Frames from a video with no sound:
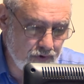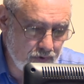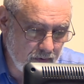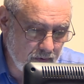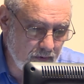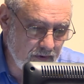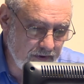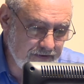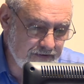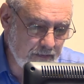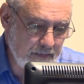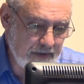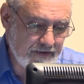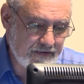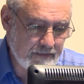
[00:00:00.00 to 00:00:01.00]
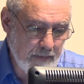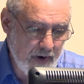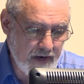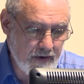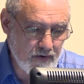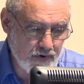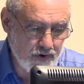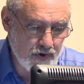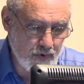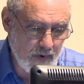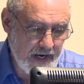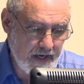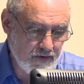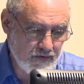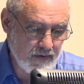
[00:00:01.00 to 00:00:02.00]
journalism-inspired Jew
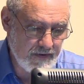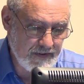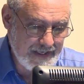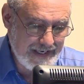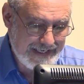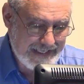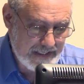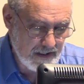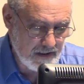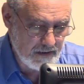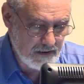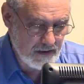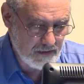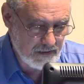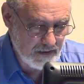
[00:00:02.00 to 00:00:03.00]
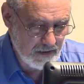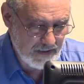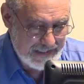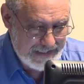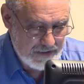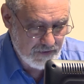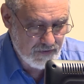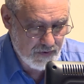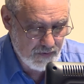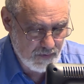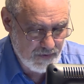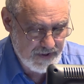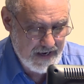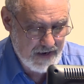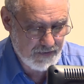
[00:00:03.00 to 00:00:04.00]
hatred that hit in late
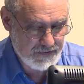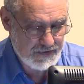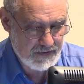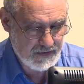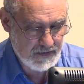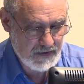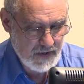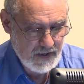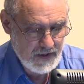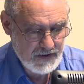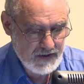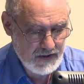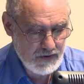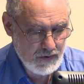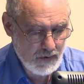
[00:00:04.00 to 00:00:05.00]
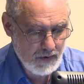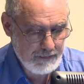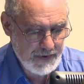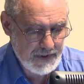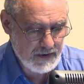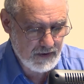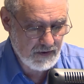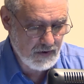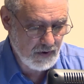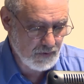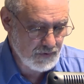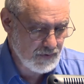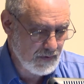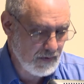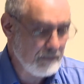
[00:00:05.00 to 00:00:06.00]
2000, the European
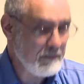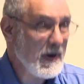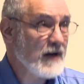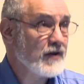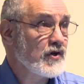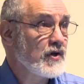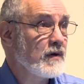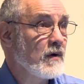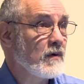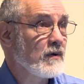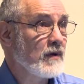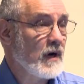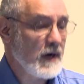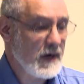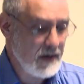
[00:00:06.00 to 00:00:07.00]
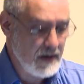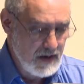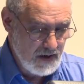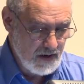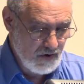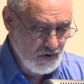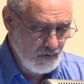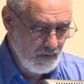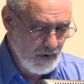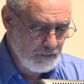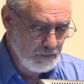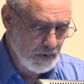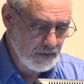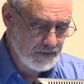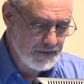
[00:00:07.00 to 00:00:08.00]
cultural Maginot Line
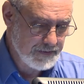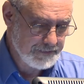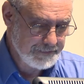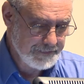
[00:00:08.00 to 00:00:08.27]
crumbled.